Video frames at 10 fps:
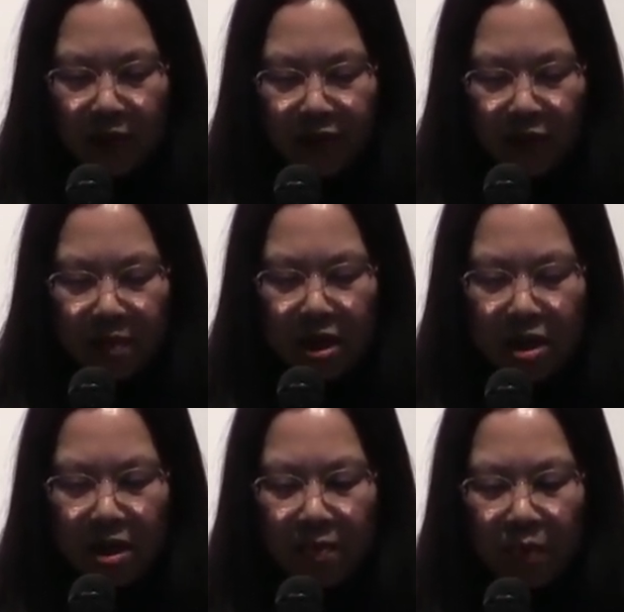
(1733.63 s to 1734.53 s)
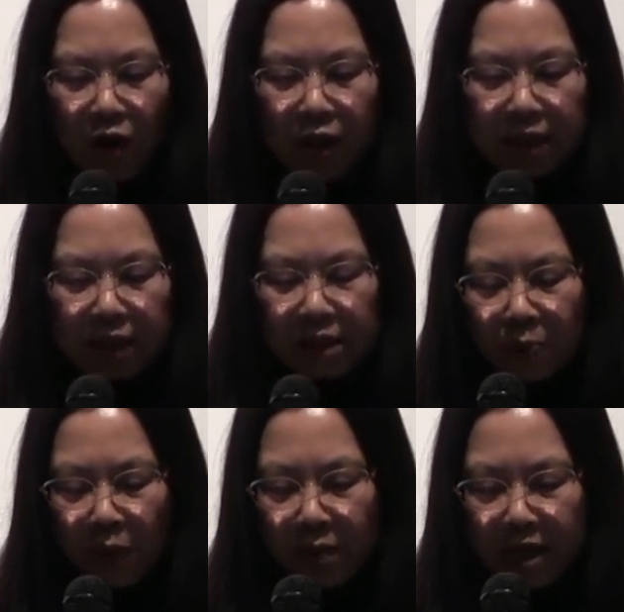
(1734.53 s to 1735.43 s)
But for me,
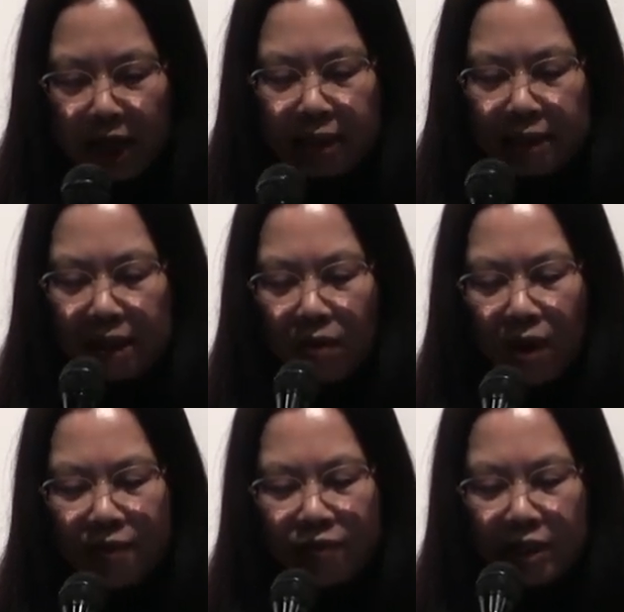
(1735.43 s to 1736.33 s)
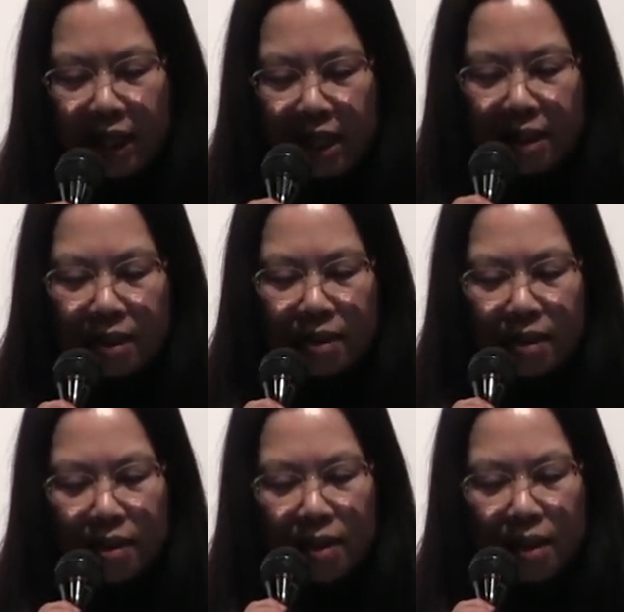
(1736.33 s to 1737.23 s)
politics permeates our everyday
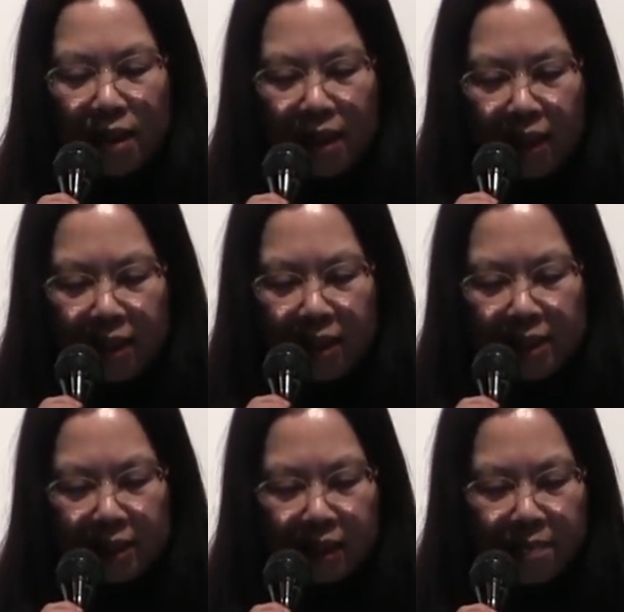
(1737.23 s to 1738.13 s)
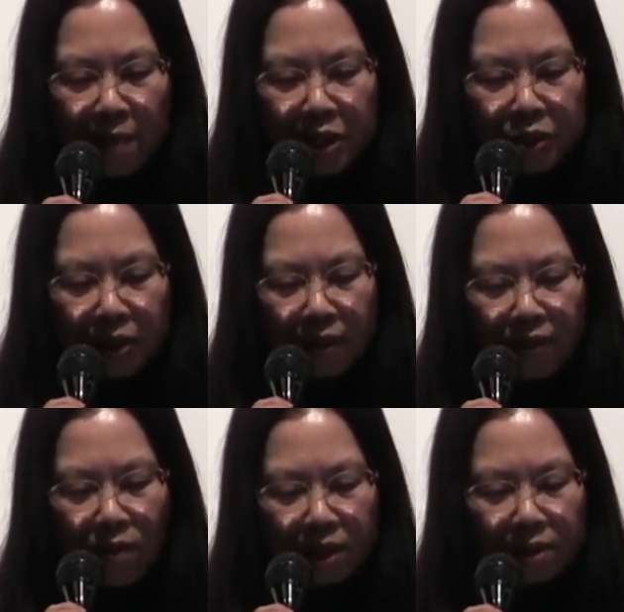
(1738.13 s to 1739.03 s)
it is the dimension
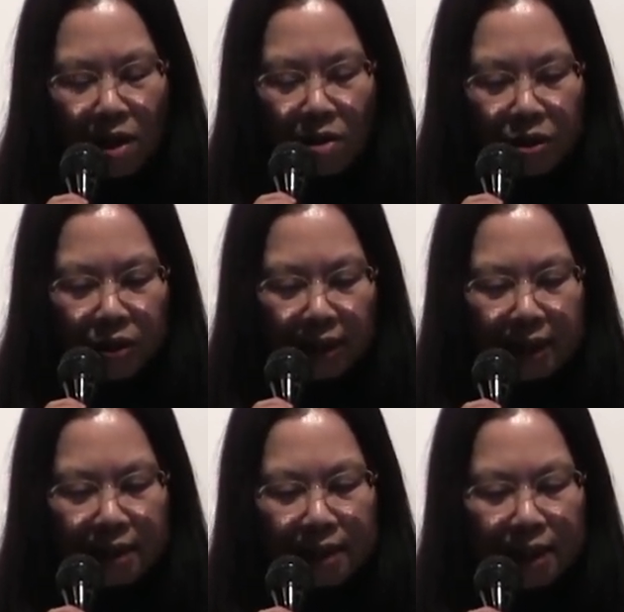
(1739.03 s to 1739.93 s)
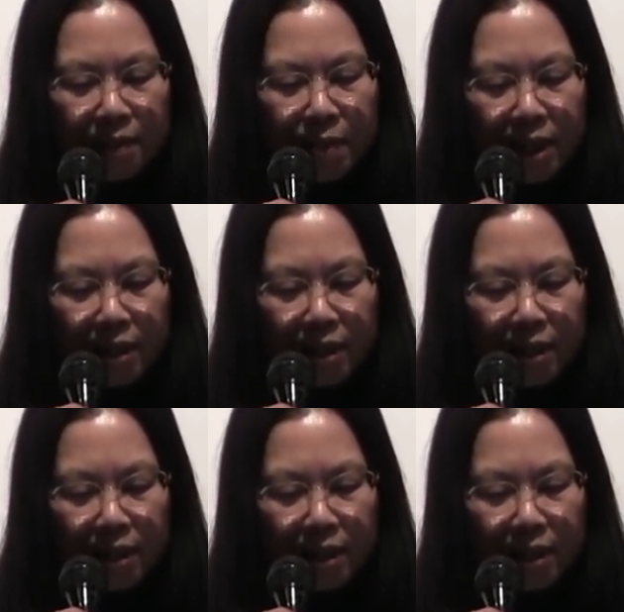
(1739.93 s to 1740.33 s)
of one's consciousness in